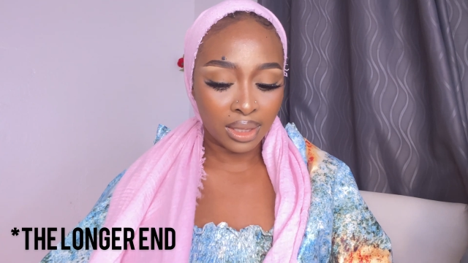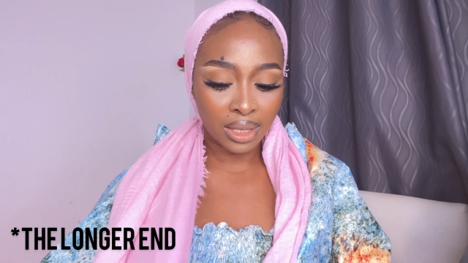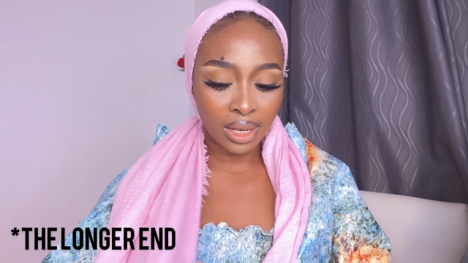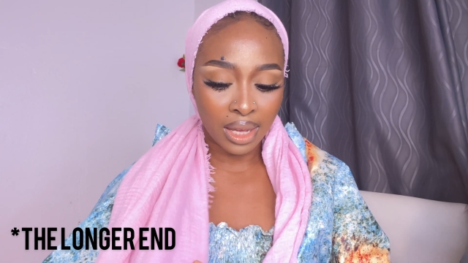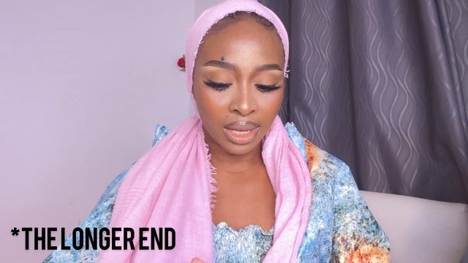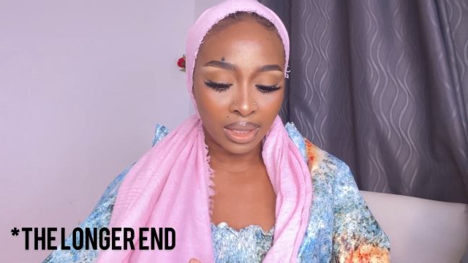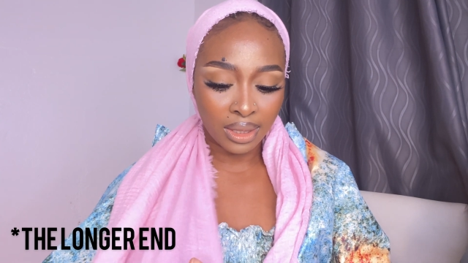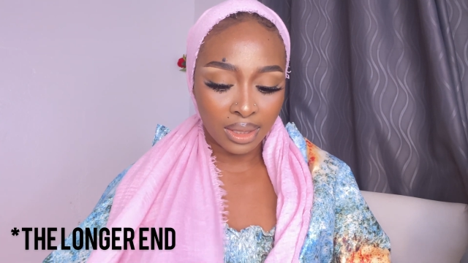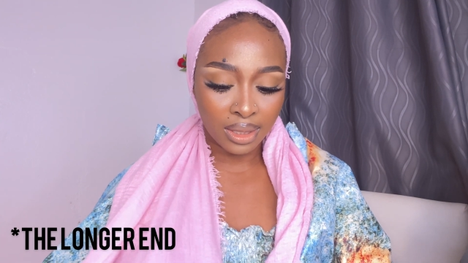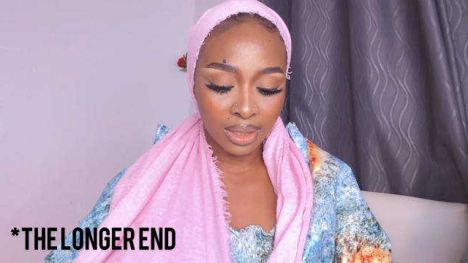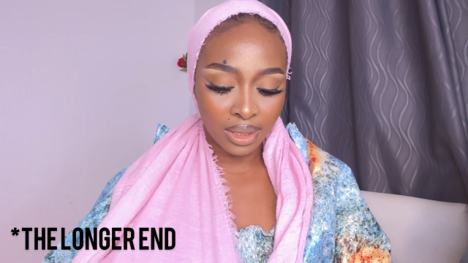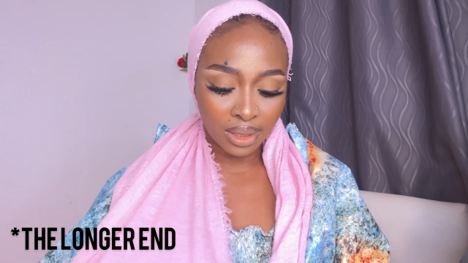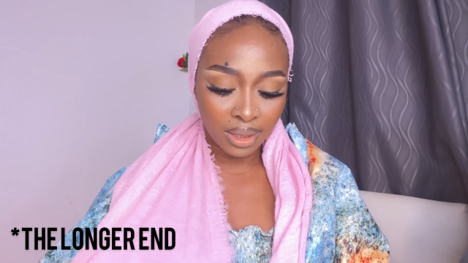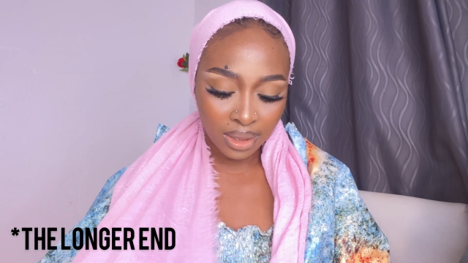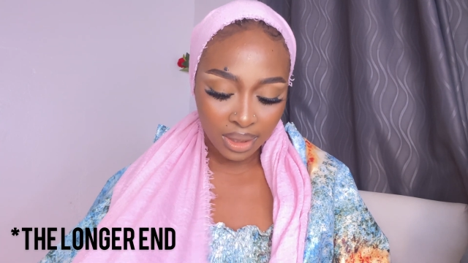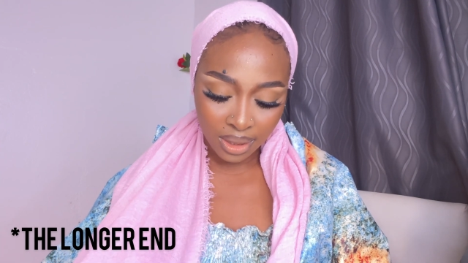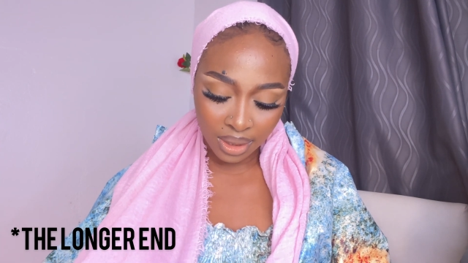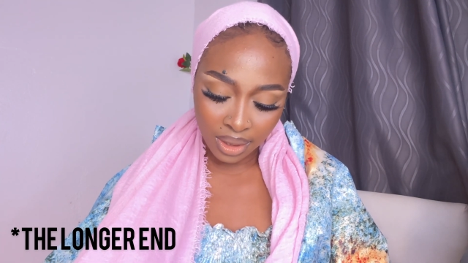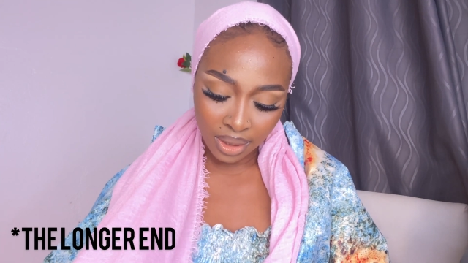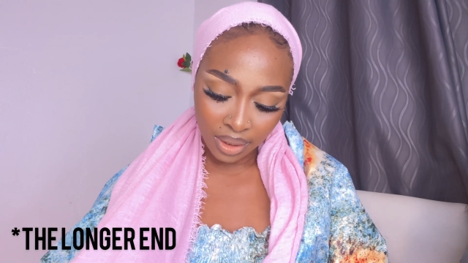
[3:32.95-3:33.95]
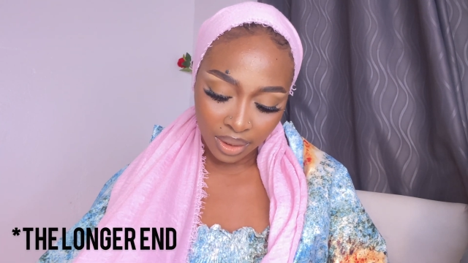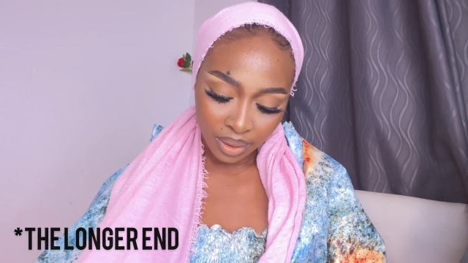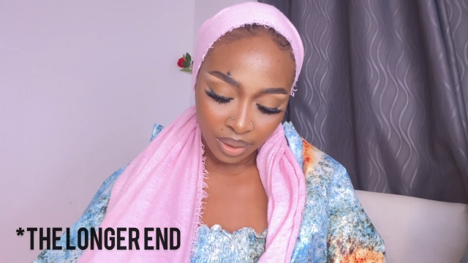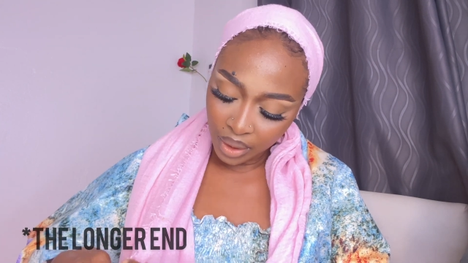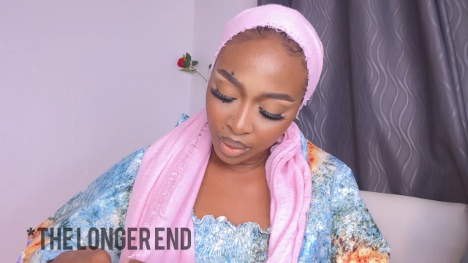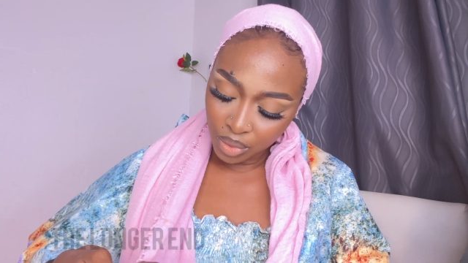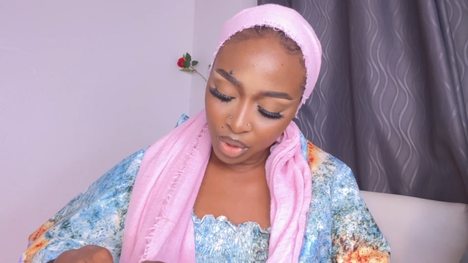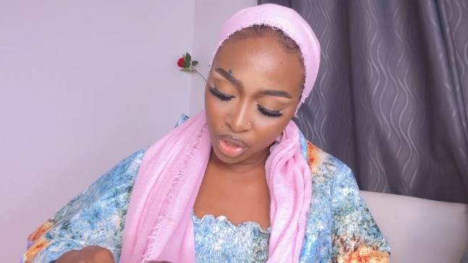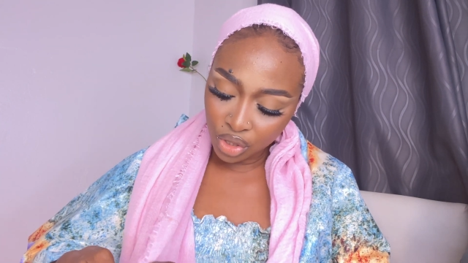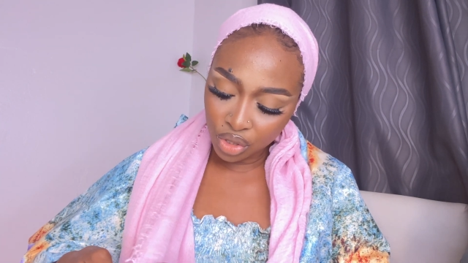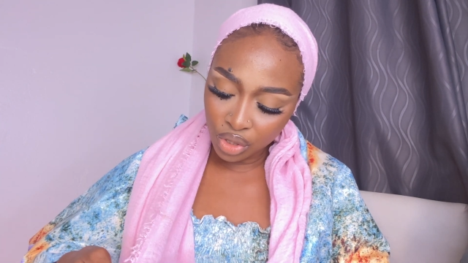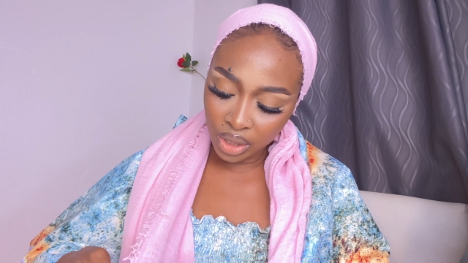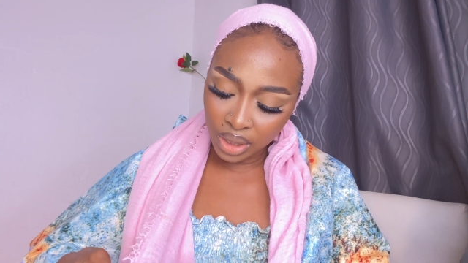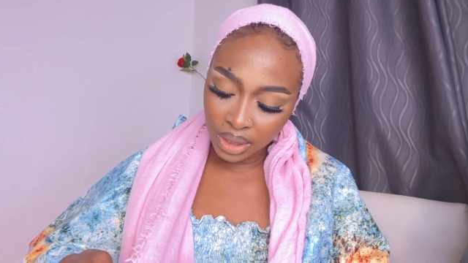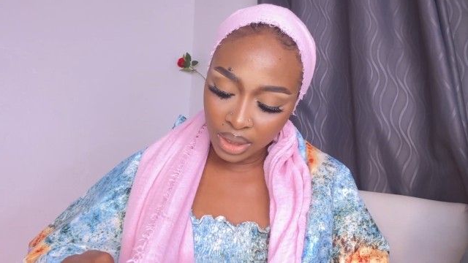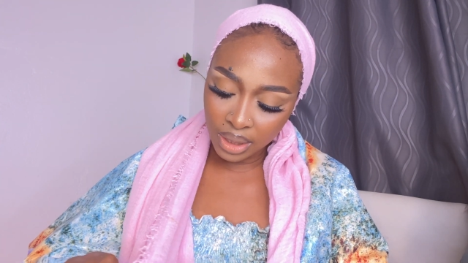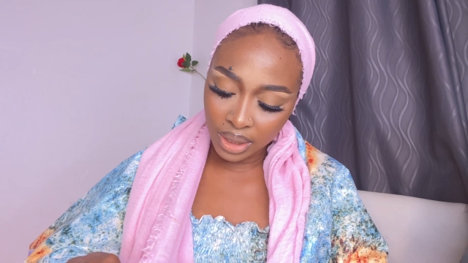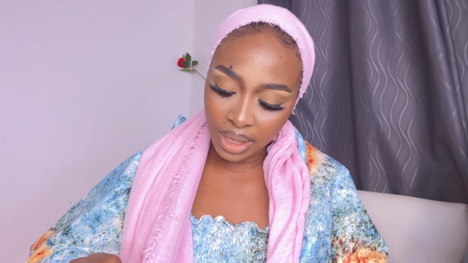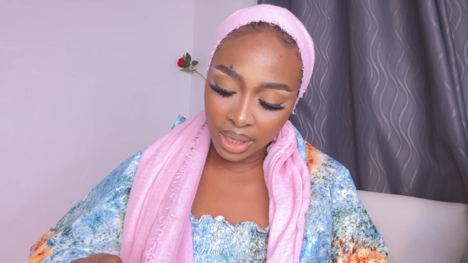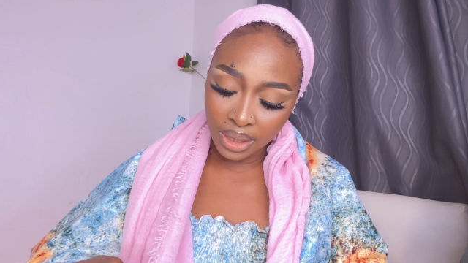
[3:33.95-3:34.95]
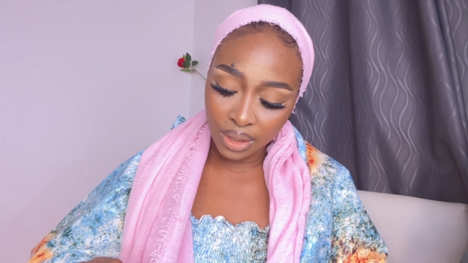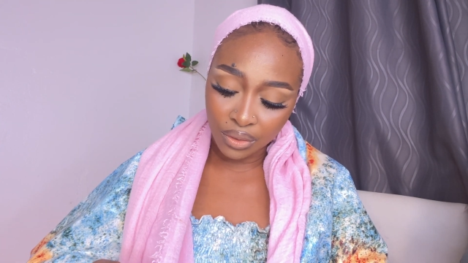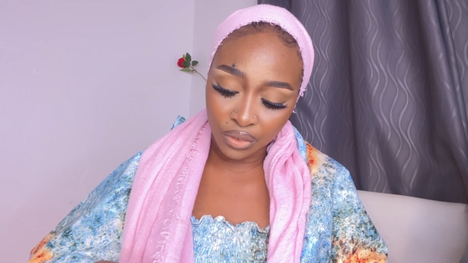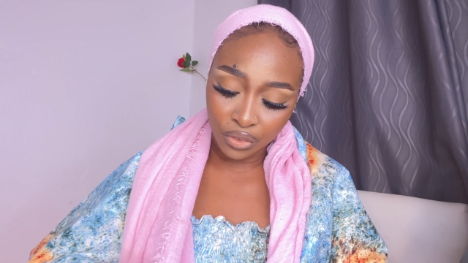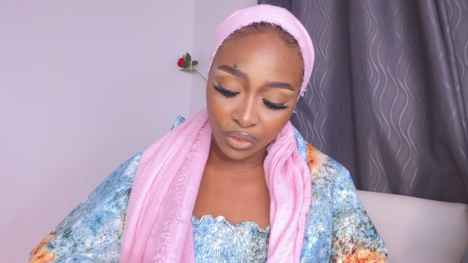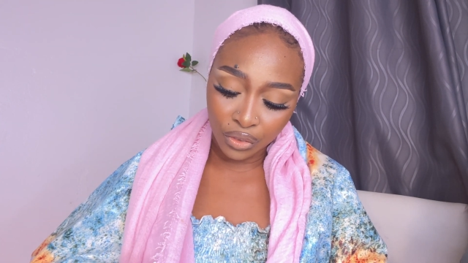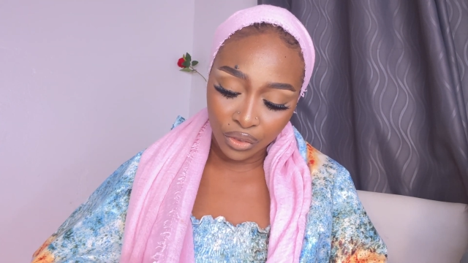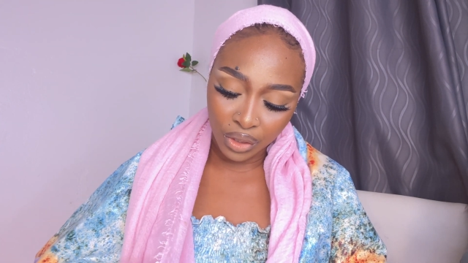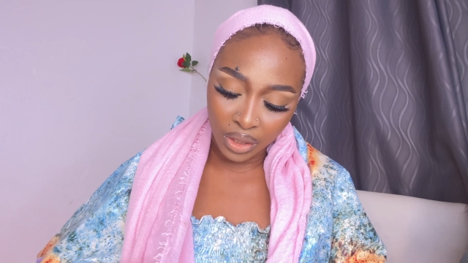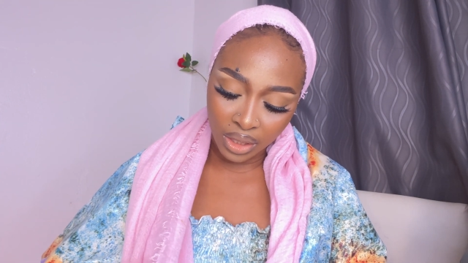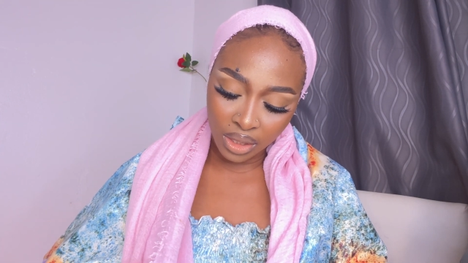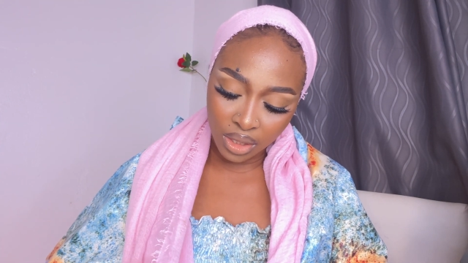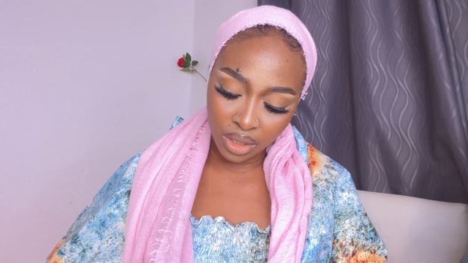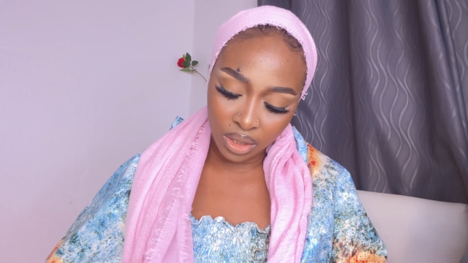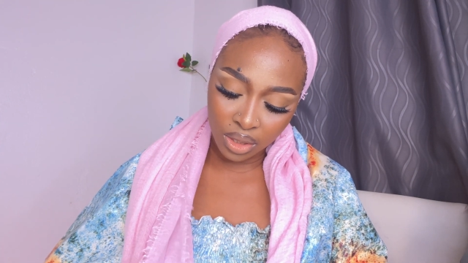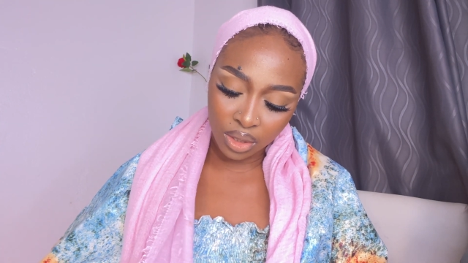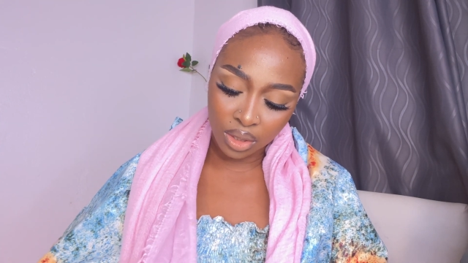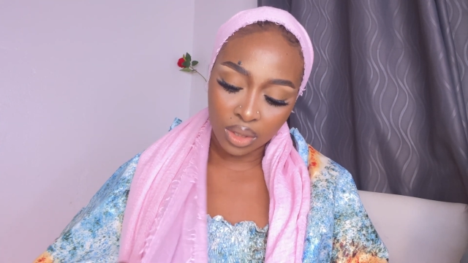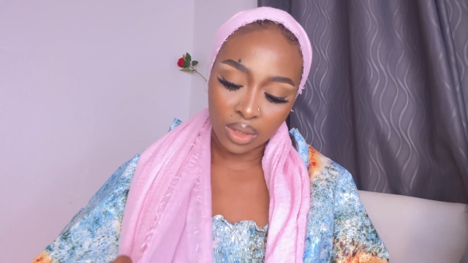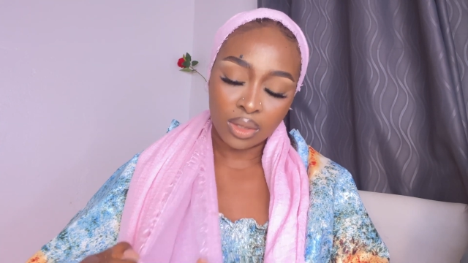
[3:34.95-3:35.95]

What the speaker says: like this. I'm just trying to get the fringe.